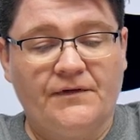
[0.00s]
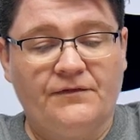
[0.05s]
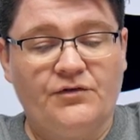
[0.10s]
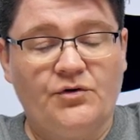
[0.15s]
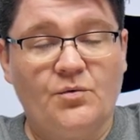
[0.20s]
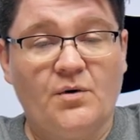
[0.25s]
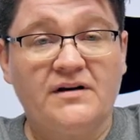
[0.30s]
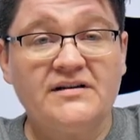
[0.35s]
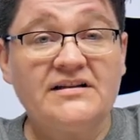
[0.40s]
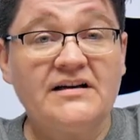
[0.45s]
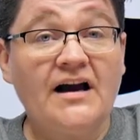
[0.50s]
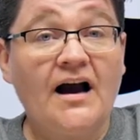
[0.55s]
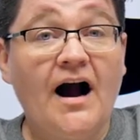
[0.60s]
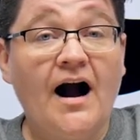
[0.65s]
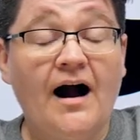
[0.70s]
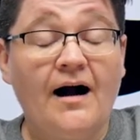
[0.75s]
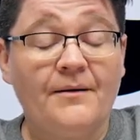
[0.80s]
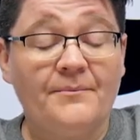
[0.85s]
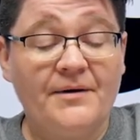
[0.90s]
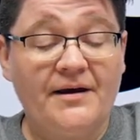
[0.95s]
You want to
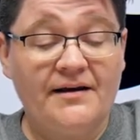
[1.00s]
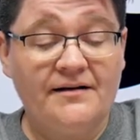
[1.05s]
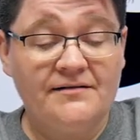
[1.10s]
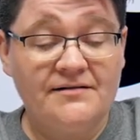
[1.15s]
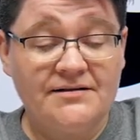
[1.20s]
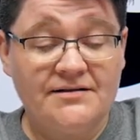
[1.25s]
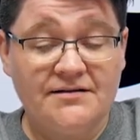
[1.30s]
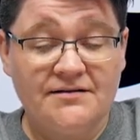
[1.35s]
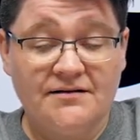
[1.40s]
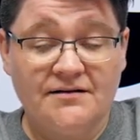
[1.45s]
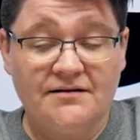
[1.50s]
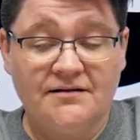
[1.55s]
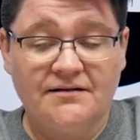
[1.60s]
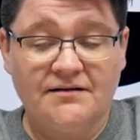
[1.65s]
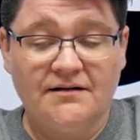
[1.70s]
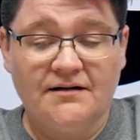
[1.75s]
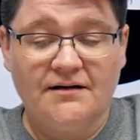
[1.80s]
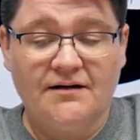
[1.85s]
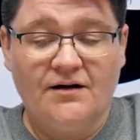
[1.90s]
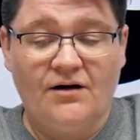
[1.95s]
comment
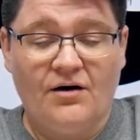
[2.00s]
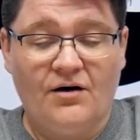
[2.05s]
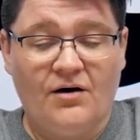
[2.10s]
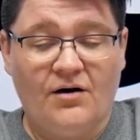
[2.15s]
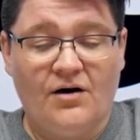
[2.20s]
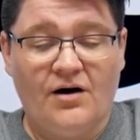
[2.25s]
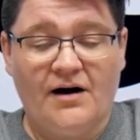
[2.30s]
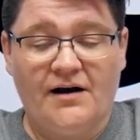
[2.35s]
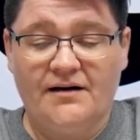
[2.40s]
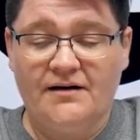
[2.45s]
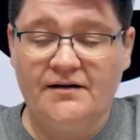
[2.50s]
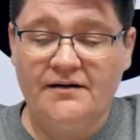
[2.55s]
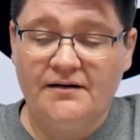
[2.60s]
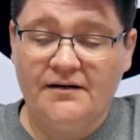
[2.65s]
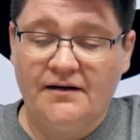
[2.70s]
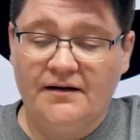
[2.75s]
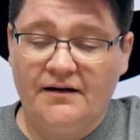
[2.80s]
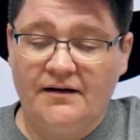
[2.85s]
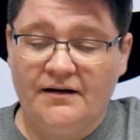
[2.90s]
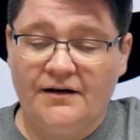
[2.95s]
on
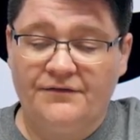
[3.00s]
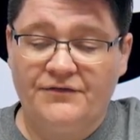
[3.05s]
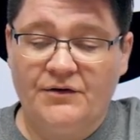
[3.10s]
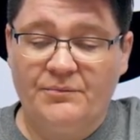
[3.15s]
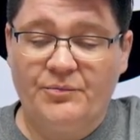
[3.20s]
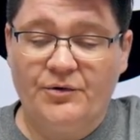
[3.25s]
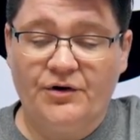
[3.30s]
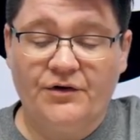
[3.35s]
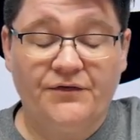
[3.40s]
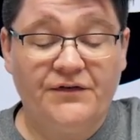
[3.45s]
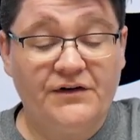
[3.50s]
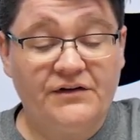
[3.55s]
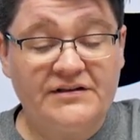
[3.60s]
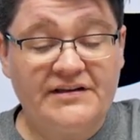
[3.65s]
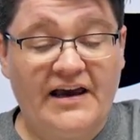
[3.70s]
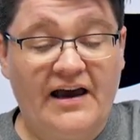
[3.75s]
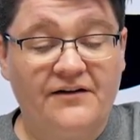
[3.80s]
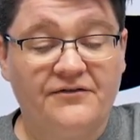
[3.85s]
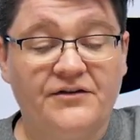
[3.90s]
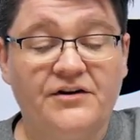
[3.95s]
if the book feels
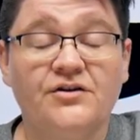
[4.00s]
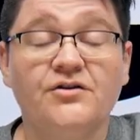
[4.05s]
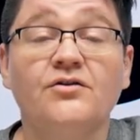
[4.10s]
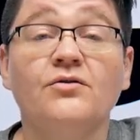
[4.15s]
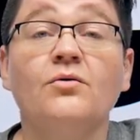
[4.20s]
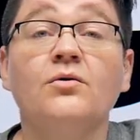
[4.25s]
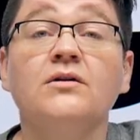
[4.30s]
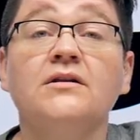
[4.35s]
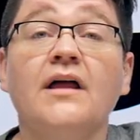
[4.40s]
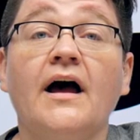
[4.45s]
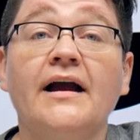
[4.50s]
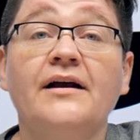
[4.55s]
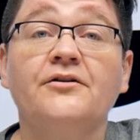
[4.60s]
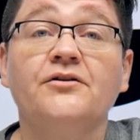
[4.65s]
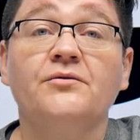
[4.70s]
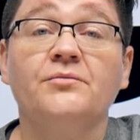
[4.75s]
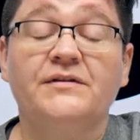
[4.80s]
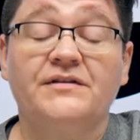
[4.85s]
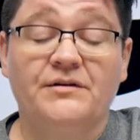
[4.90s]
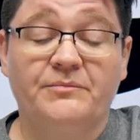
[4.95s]
heavier or
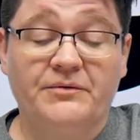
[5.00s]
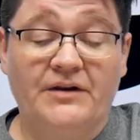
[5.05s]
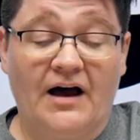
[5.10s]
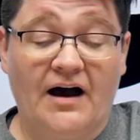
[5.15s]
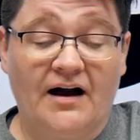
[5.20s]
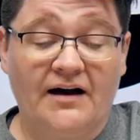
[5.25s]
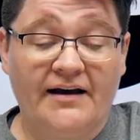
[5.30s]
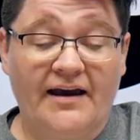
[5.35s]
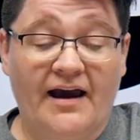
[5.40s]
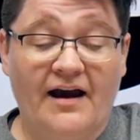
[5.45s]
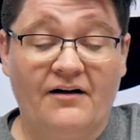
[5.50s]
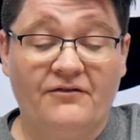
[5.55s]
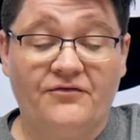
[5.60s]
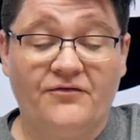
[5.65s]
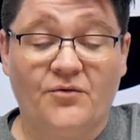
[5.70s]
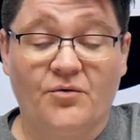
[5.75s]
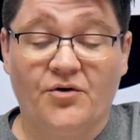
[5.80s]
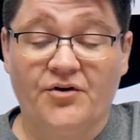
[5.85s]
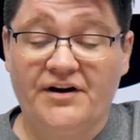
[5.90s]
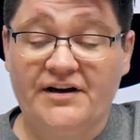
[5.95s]
lighter with the block at
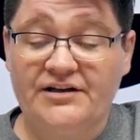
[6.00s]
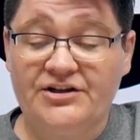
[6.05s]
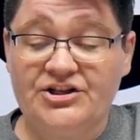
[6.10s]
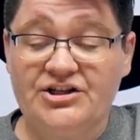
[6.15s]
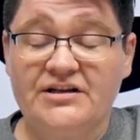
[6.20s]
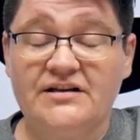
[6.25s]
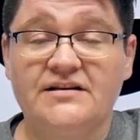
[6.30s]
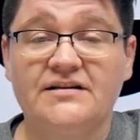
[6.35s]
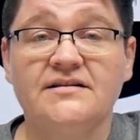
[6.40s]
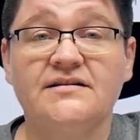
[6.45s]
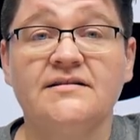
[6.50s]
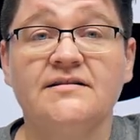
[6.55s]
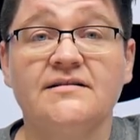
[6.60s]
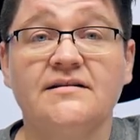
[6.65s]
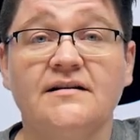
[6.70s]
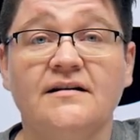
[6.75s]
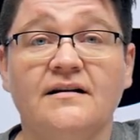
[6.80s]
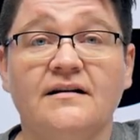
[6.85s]
4 inches.